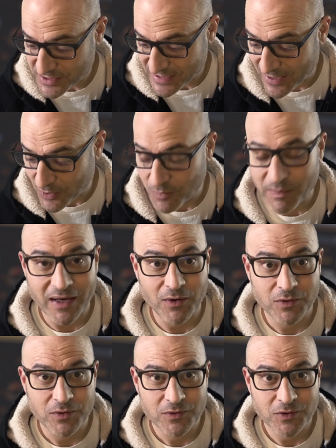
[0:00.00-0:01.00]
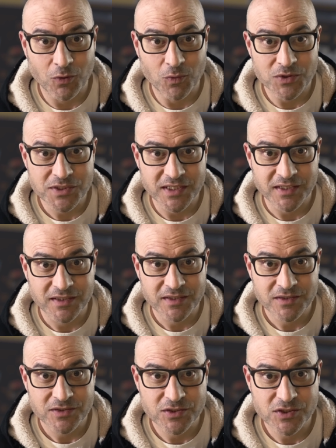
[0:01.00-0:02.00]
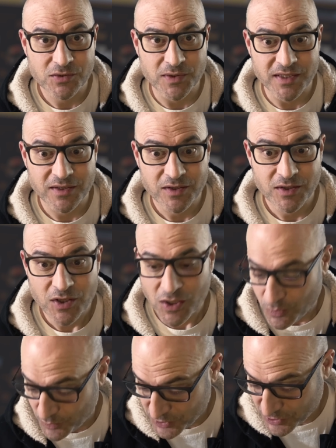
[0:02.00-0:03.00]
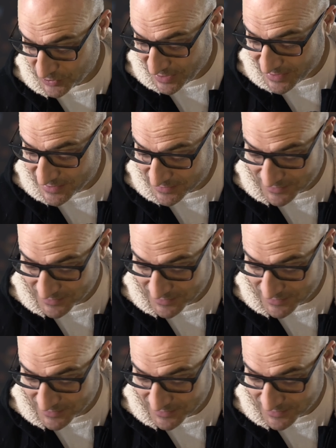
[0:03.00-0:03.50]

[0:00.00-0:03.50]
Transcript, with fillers: out about not wanting to do it, which then